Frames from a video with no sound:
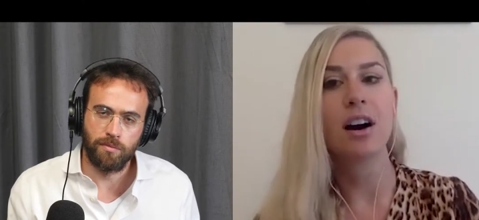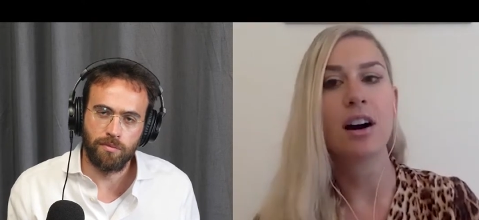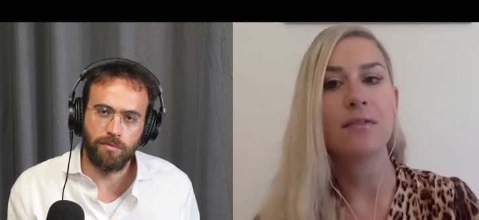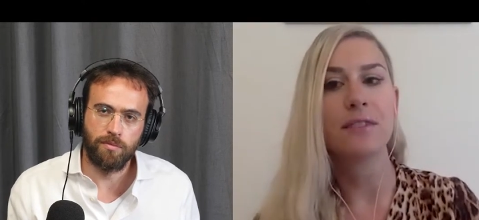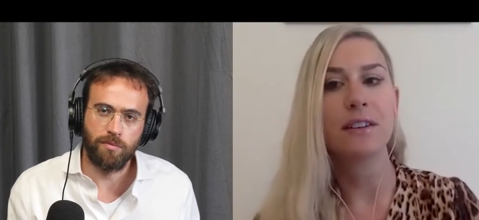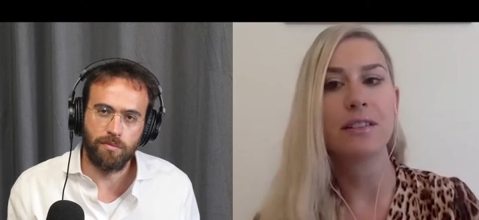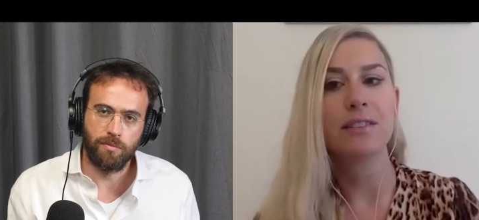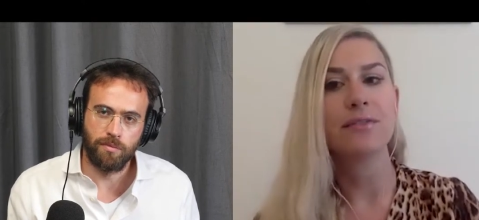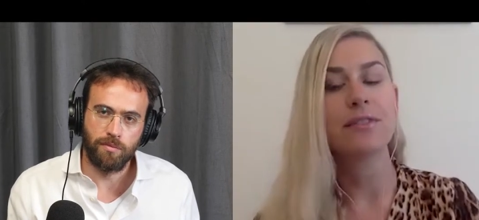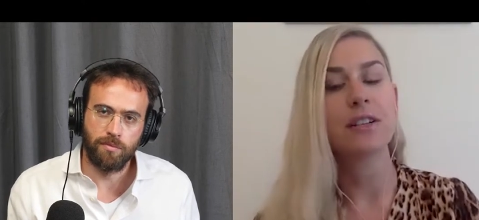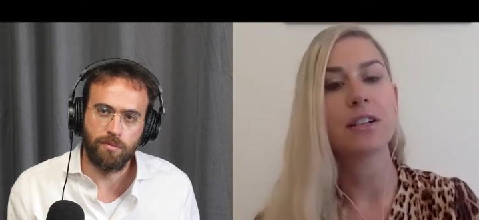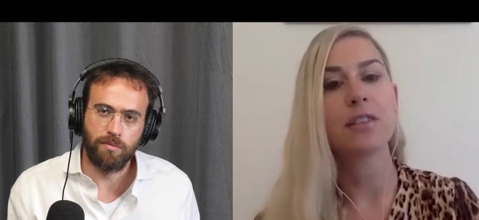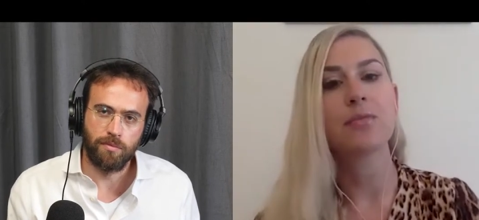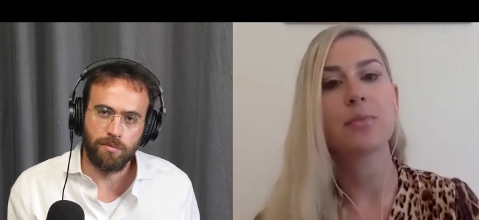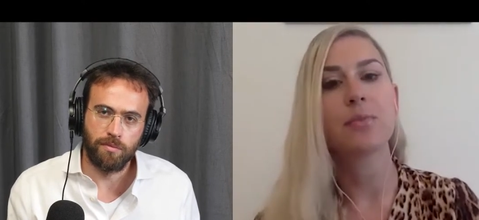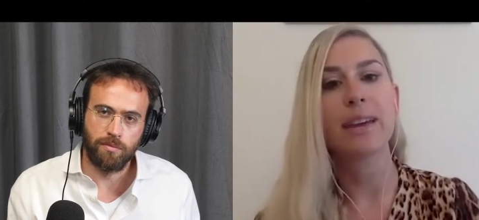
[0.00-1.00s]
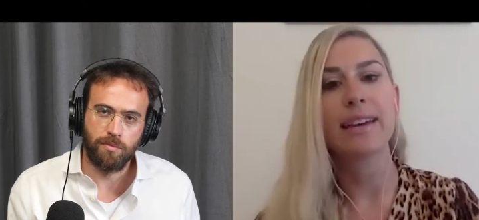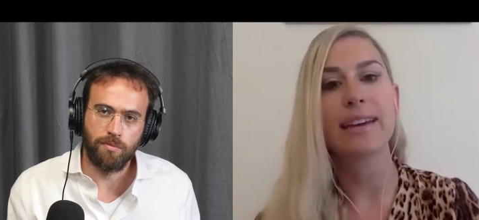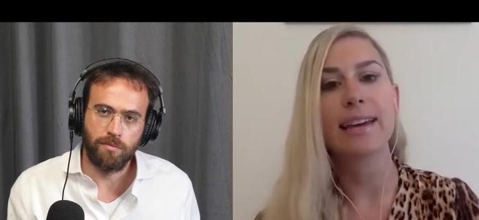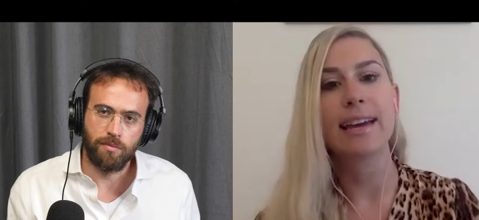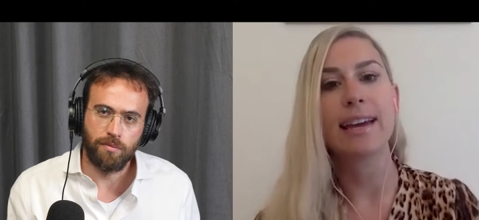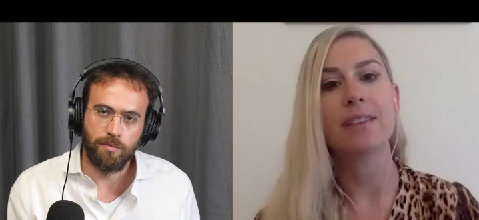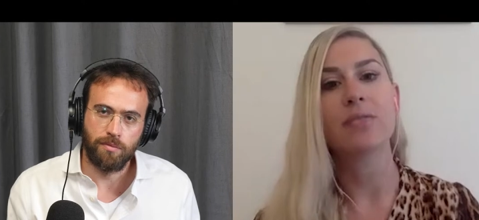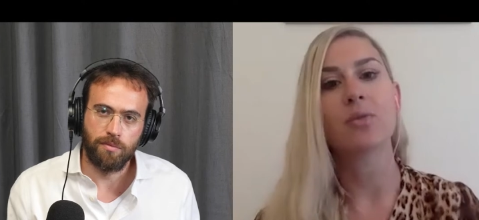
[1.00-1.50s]
Speaker 1: often a fear of weight
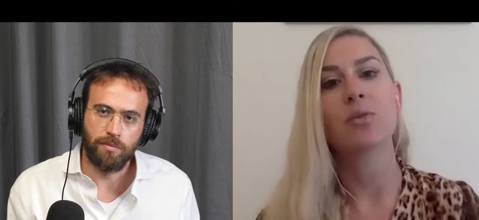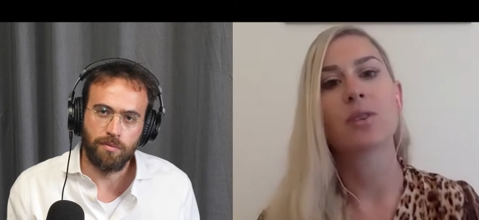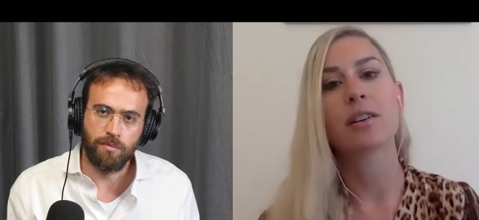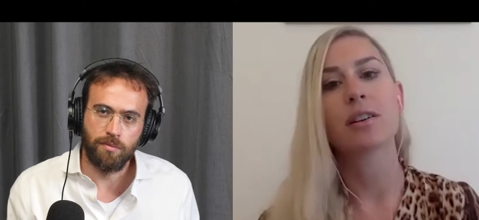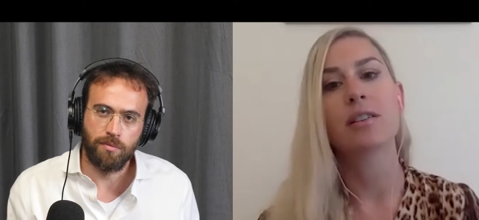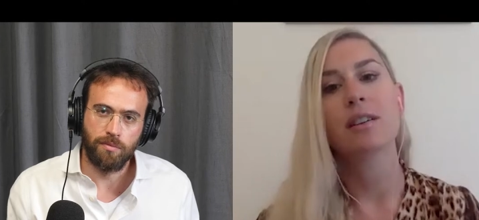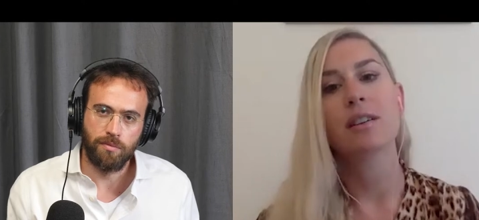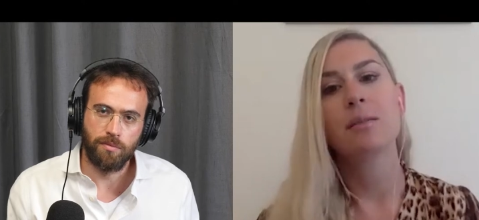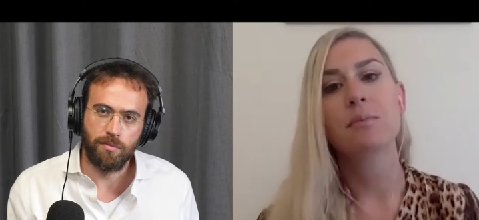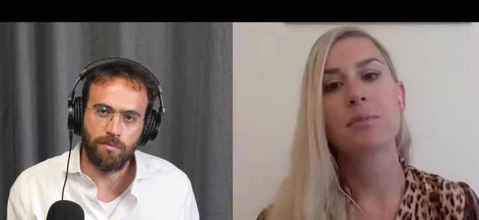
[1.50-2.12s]
gain or